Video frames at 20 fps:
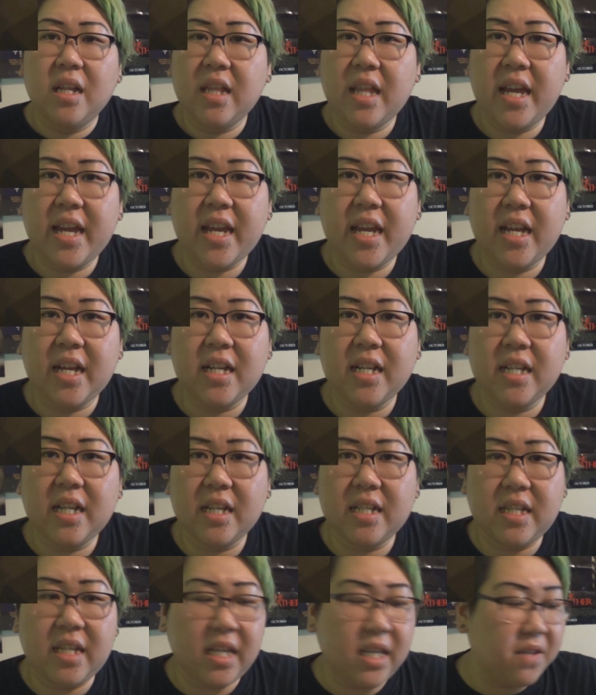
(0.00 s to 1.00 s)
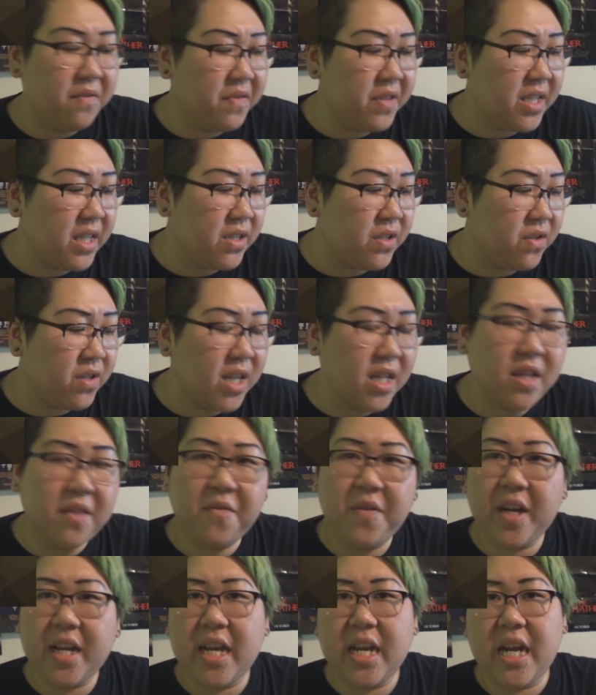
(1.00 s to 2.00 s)
like, see if his sister's at the
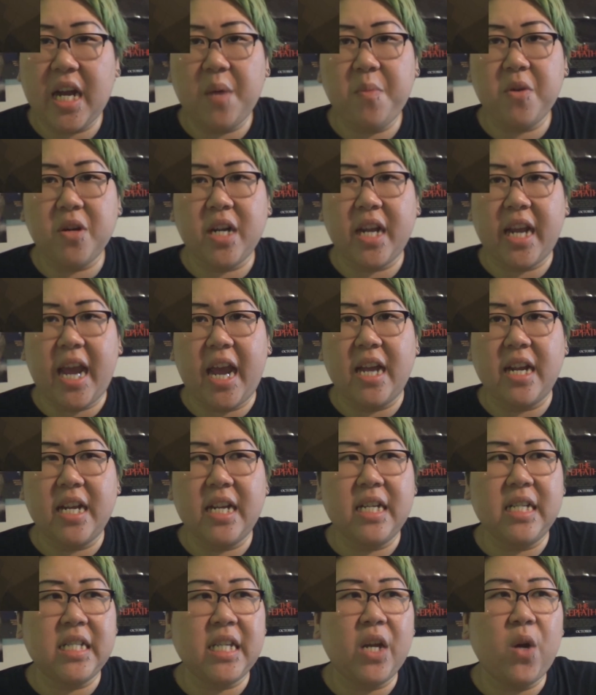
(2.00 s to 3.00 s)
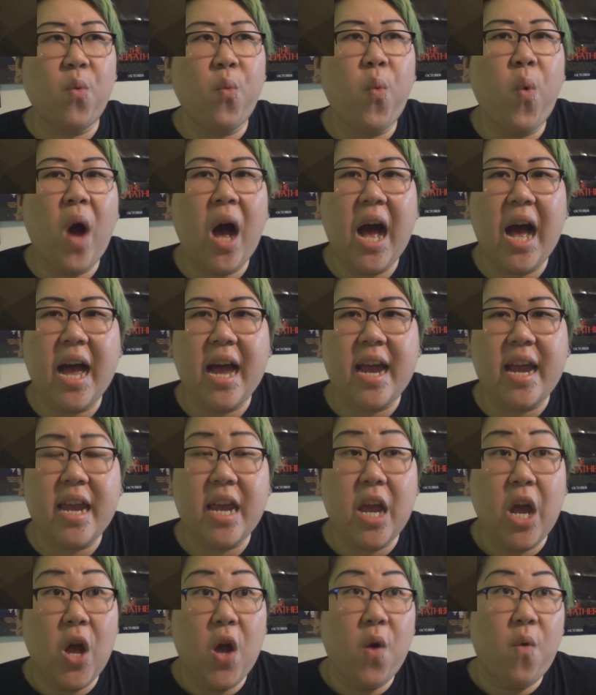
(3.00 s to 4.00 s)
fucking cupboard again. And it's like,
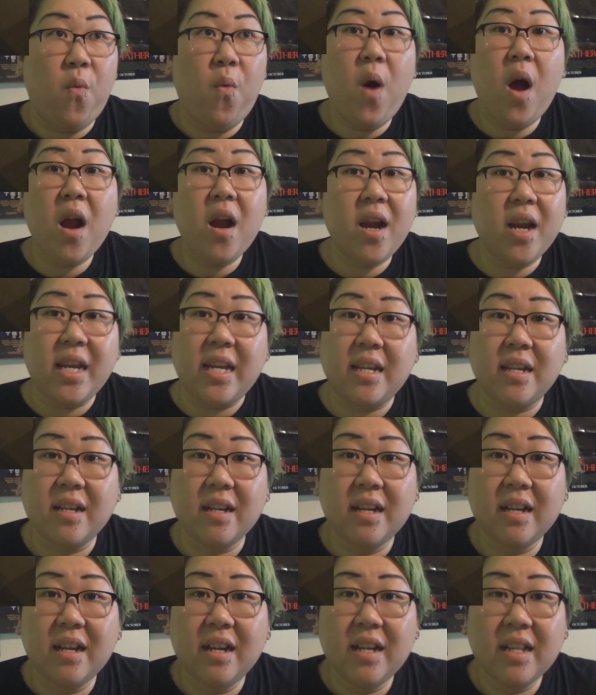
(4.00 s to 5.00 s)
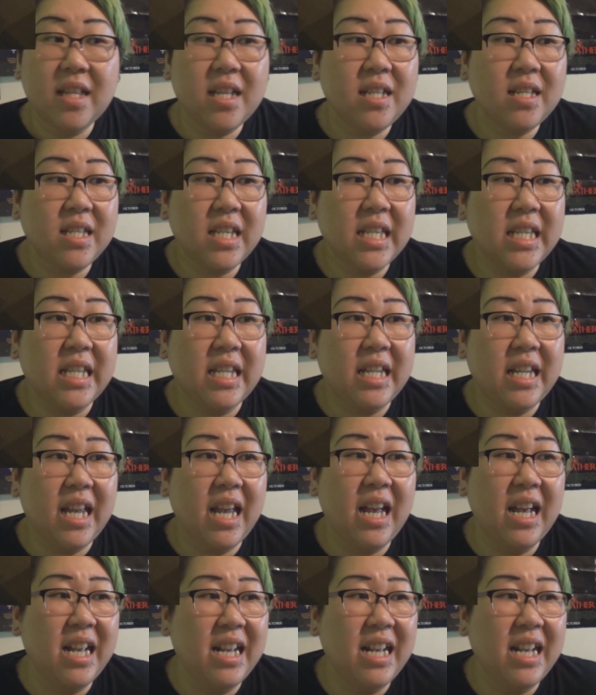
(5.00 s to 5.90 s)
why? Why? That just...